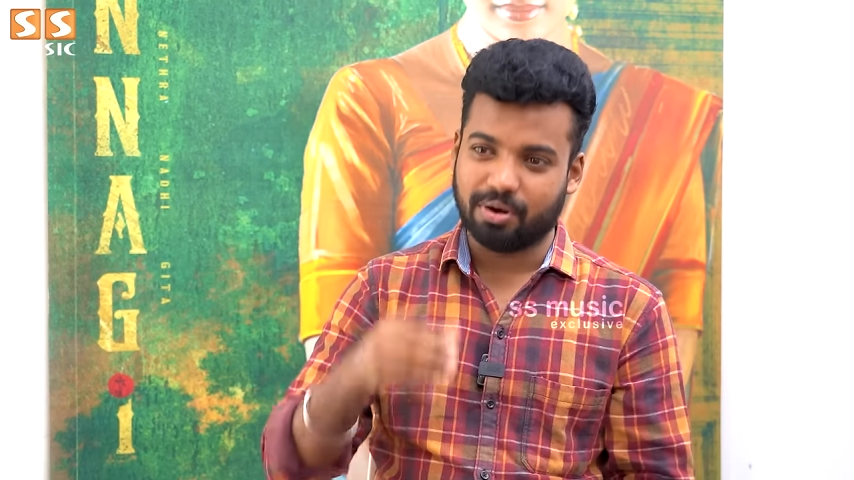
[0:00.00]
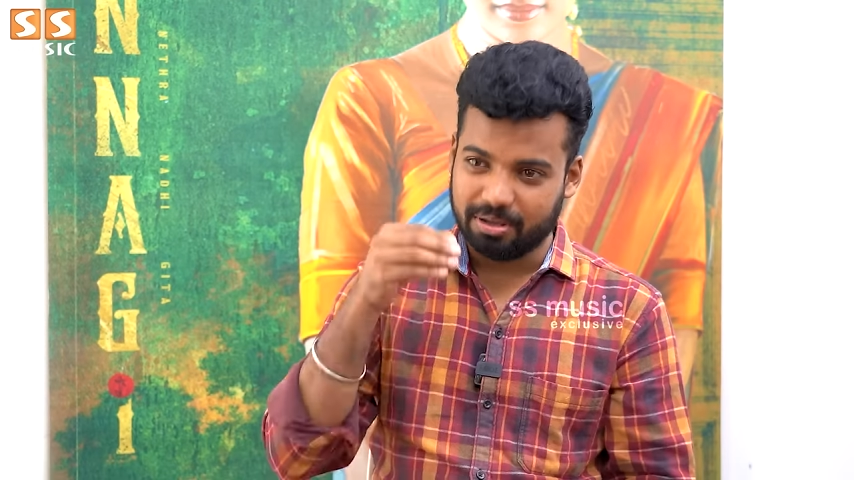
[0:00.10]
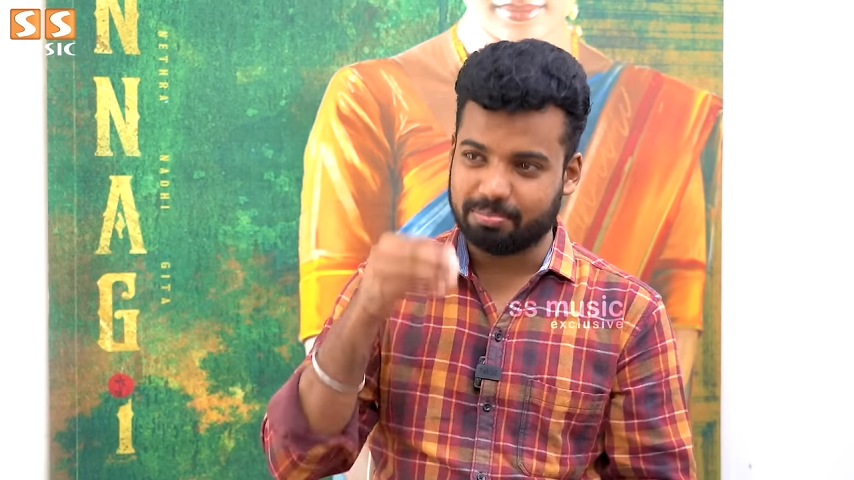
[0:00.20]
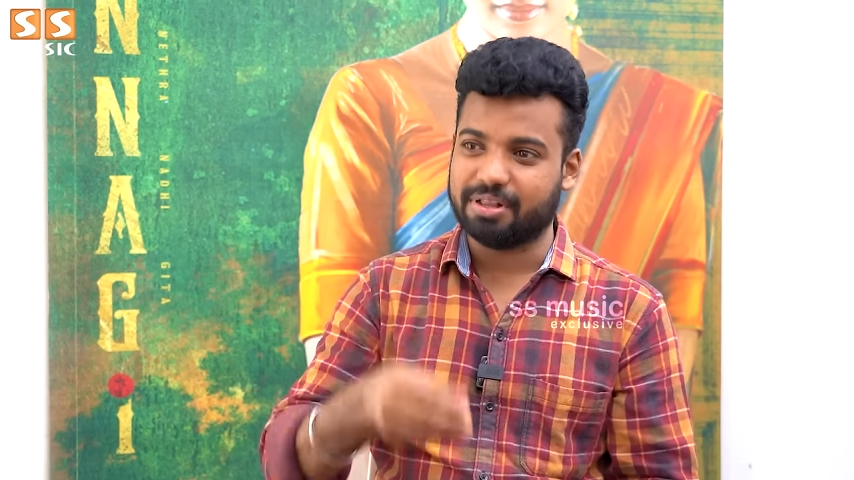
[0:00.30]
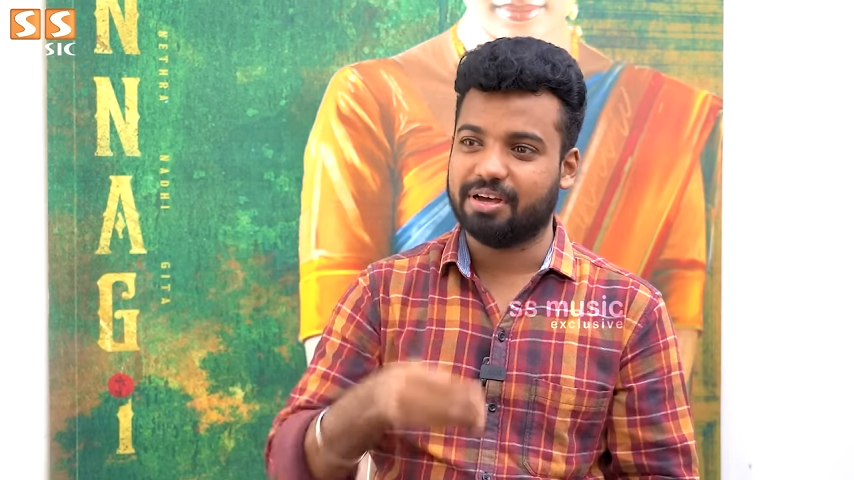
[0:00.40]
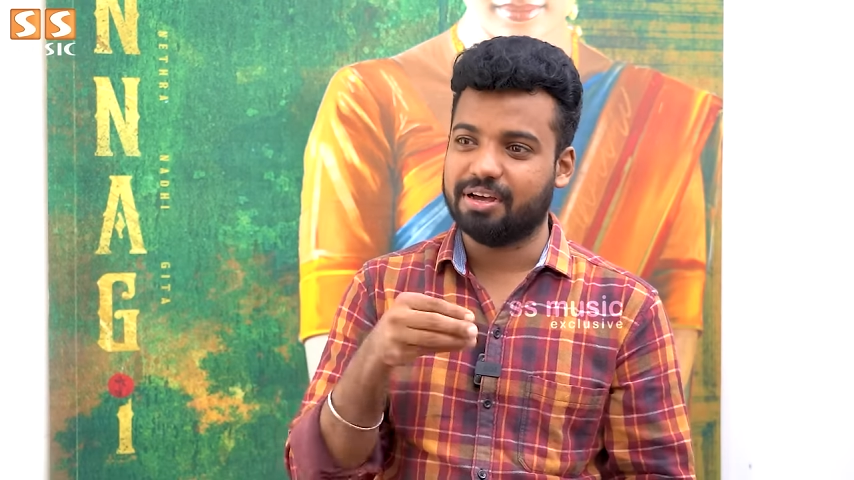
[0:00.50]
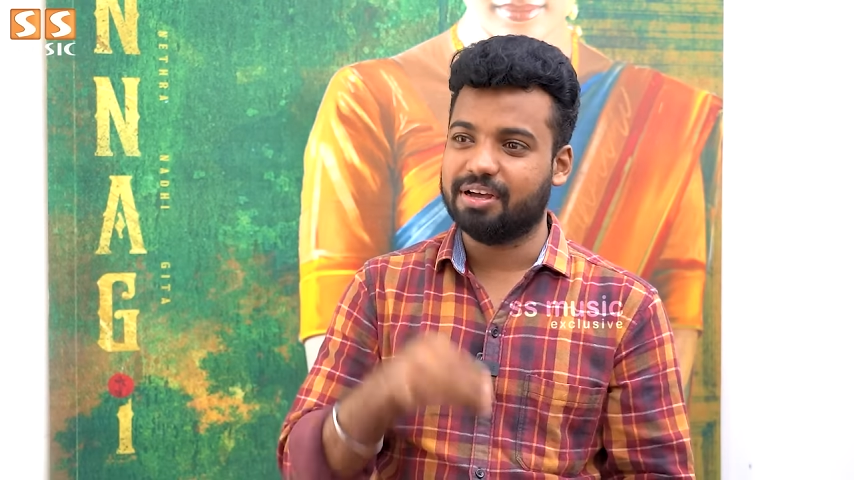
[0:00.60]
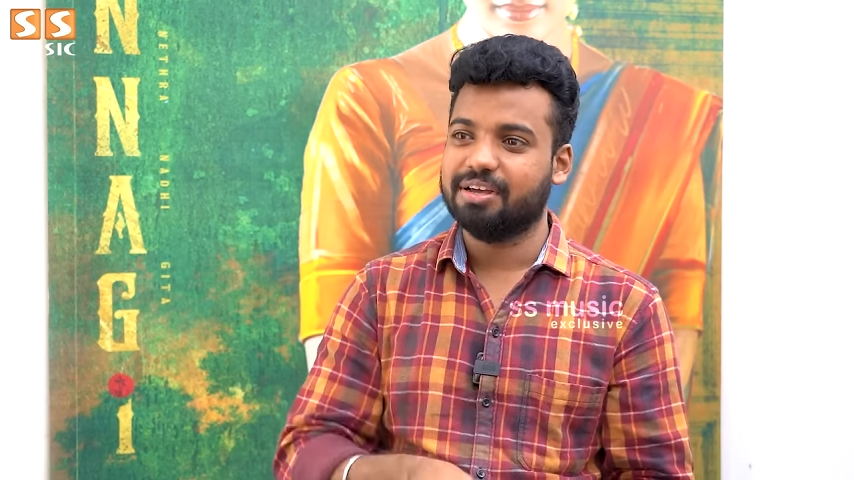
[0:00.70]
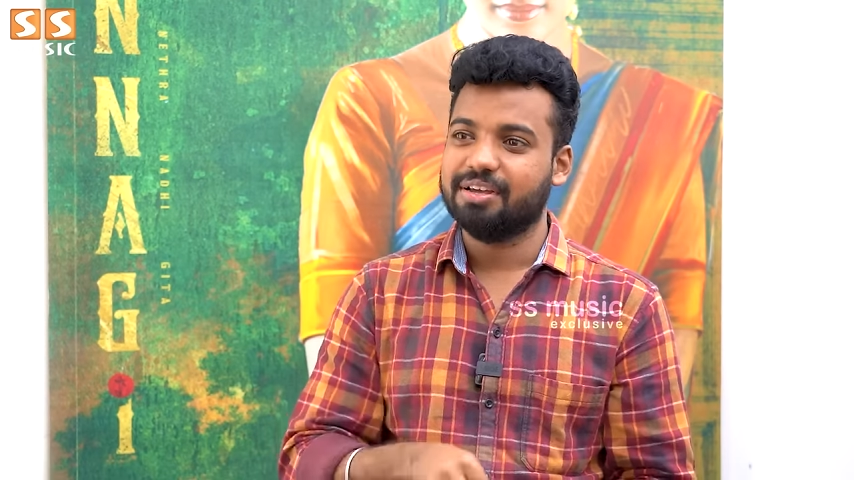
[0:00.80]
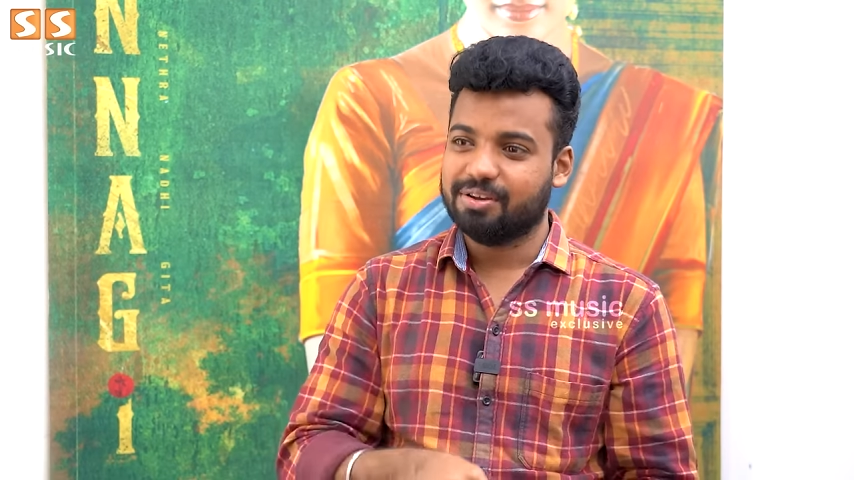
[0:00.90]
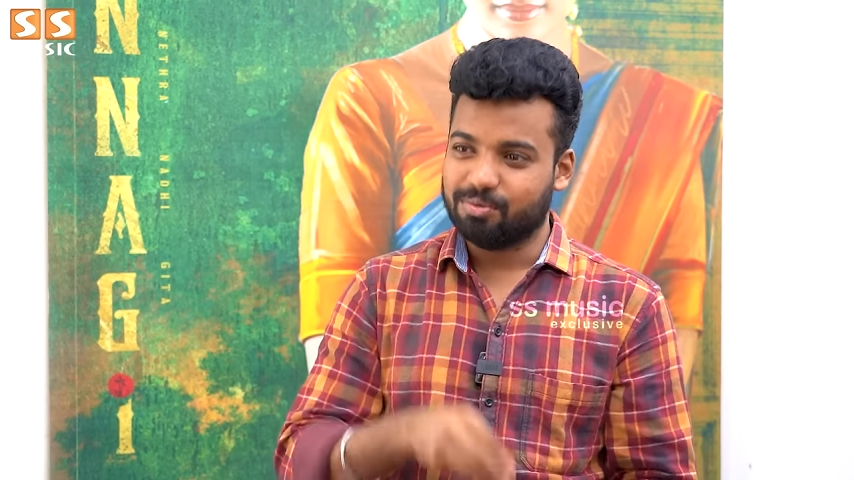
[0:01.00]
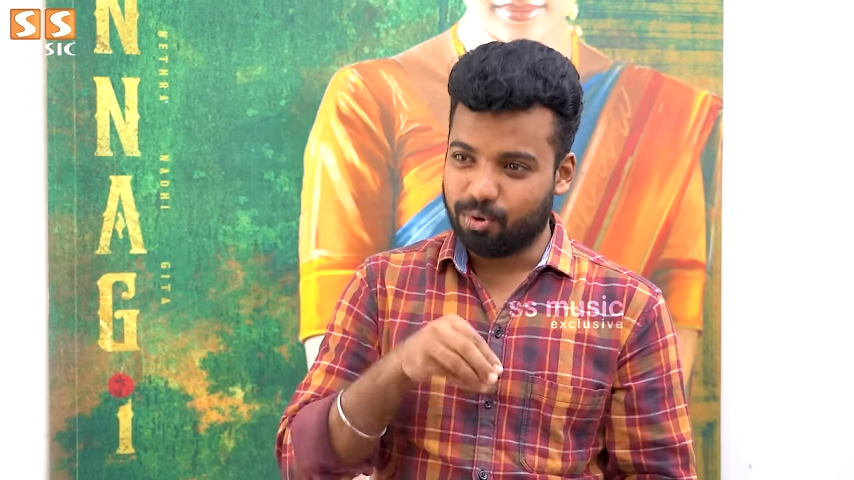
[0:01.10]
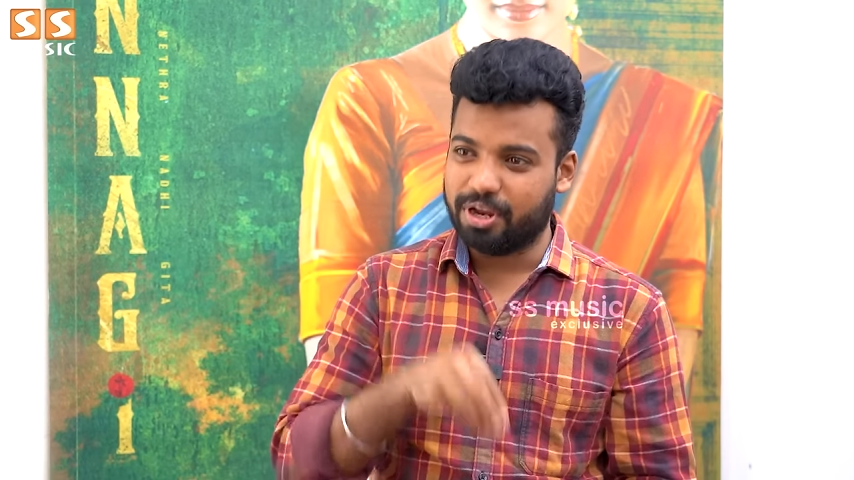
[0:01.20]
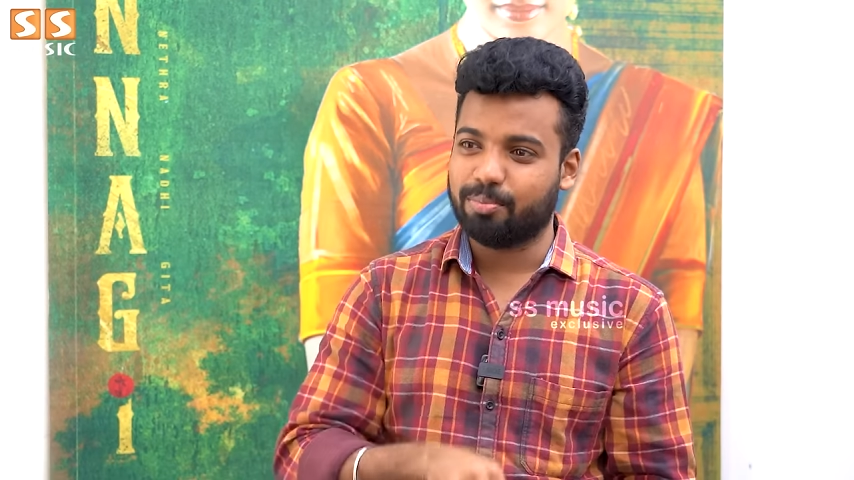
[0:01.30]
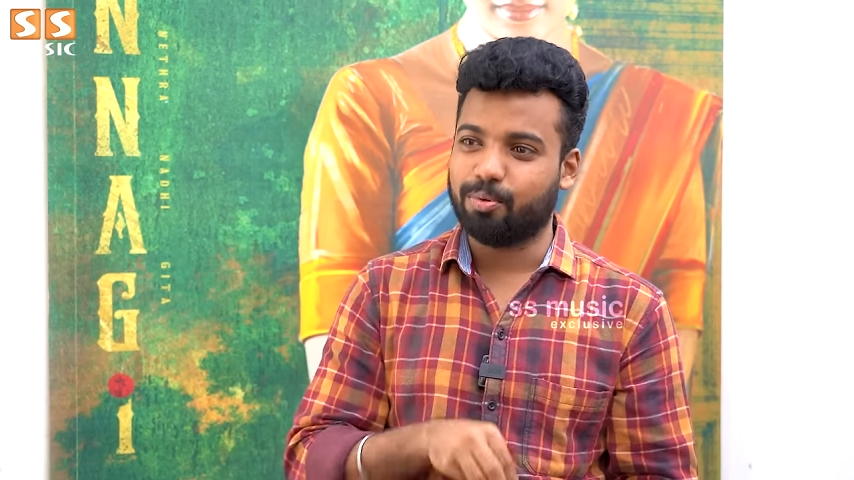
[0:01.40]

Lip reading: la ipo dhaan ullaye